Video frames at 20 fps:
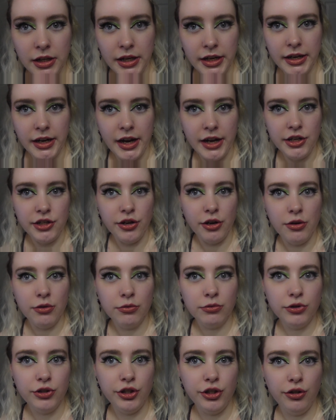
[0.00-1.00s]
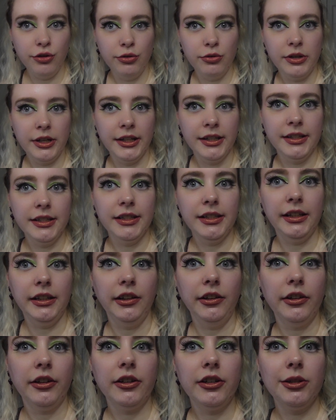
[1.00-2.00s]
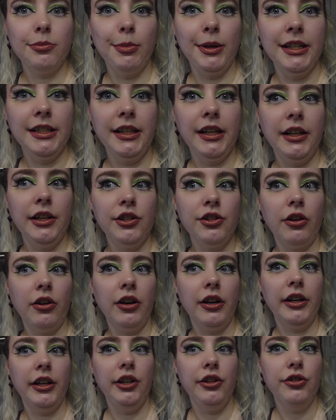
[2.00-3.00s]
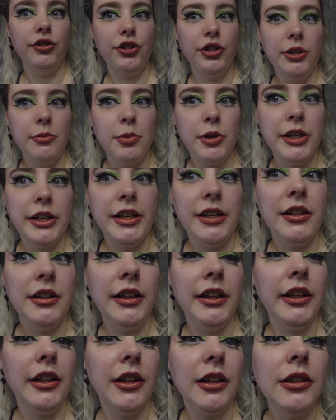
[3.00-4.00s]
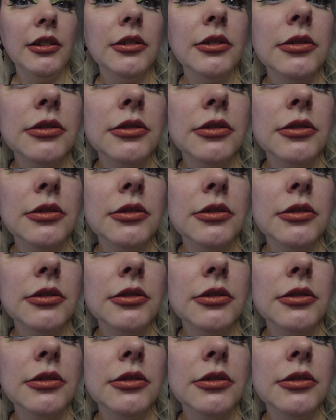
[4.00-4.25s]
And I don't do concealer because my skin is already usually pretty clear.